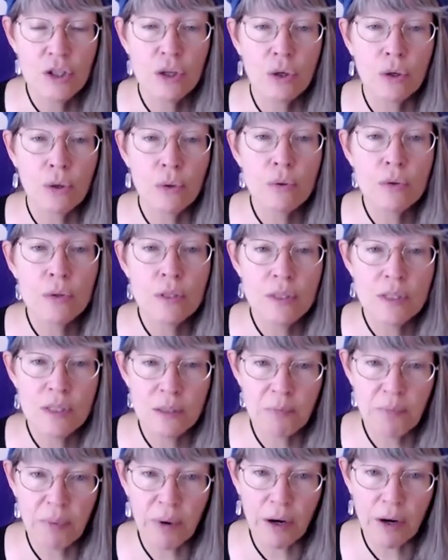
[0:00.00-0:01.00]
to
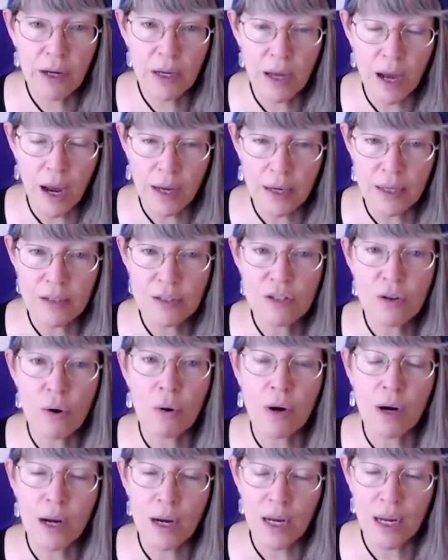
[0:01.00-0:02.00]
spirit guidance
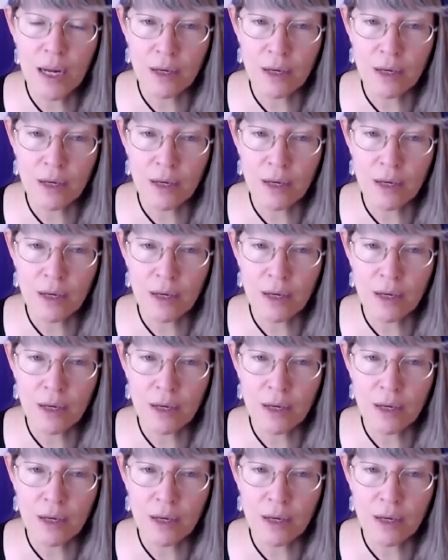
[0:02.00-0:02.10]
or